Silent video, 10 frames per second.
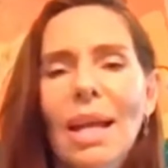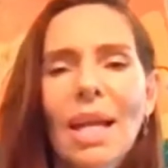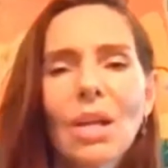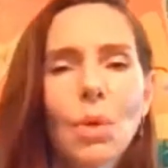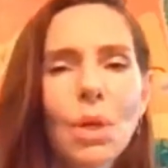
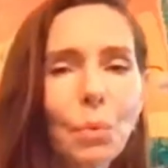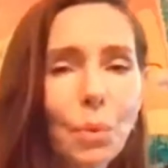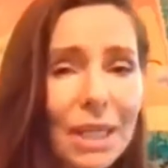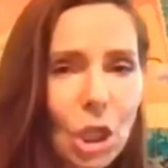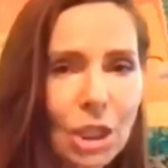and we
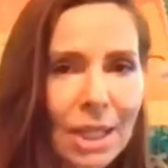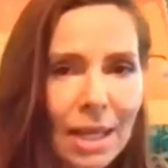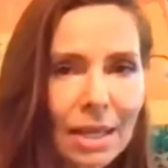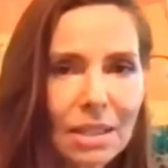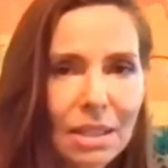
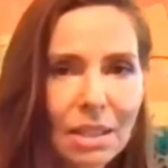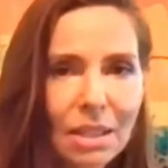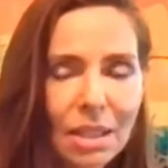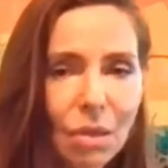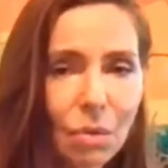reconnect
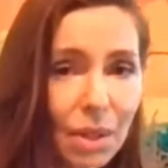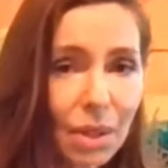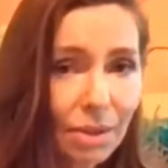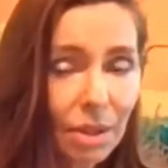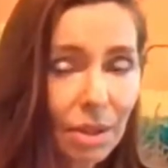
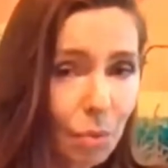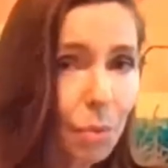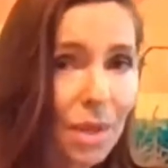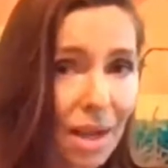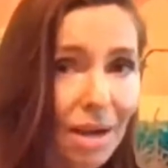with
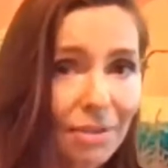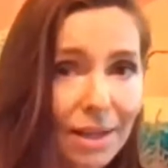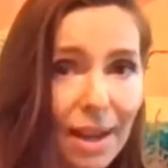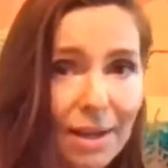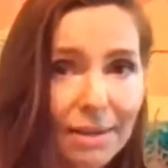what we have
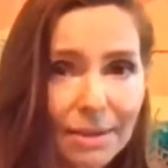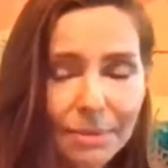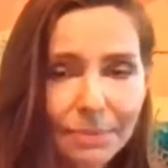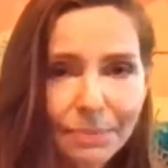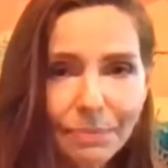at hand.